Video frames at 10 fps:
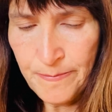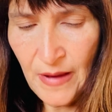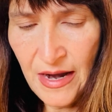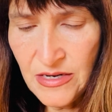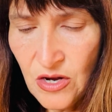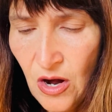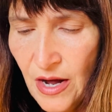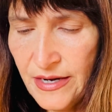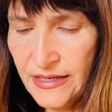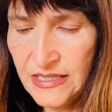and
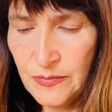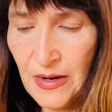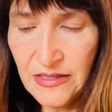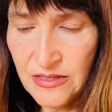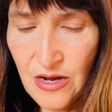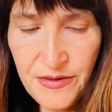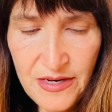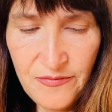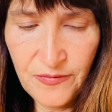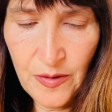God expects
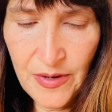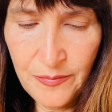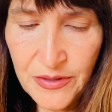nothing from it